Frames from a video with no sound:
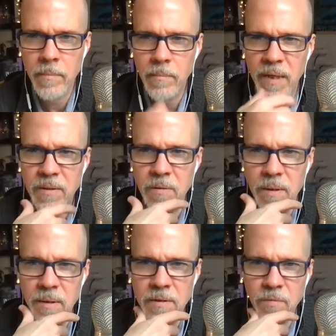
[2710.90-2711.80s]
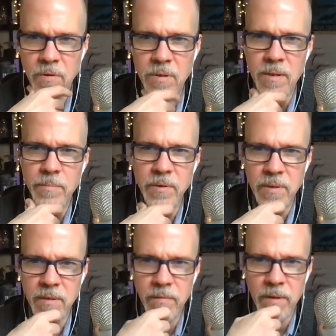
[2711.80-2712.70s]
Matthew got his first Apple
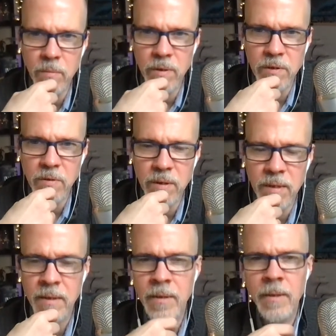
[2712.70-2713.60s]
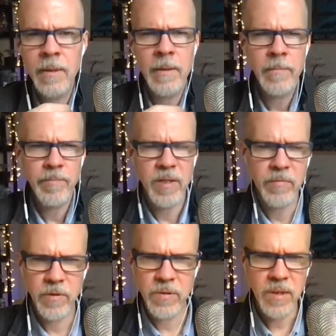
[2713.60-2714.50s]
TV one circuit. Your
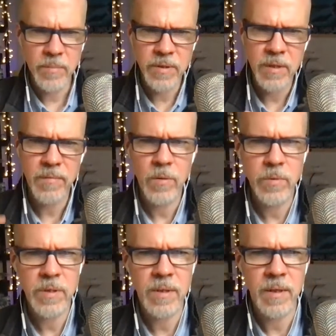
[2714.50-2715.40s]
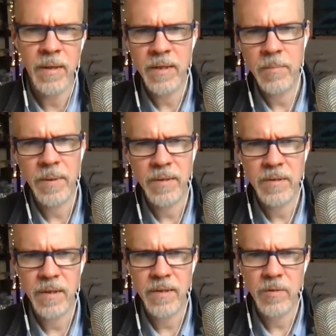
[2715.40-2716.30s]
first Apple TV, was it the hockey puck
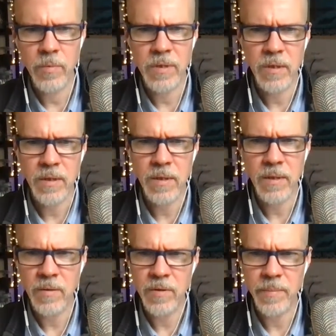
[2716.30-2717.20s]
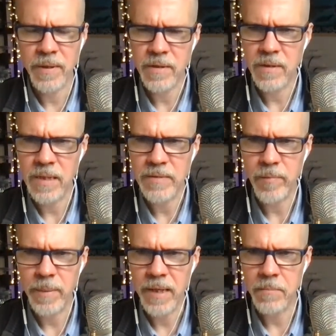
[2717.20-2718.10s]
size or was it the thing that was about the size of
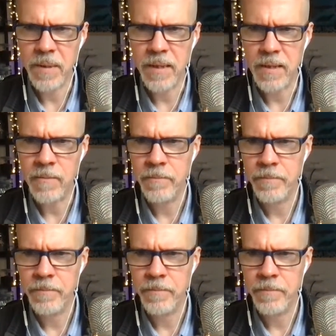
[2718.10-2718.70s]
a Mac Mini?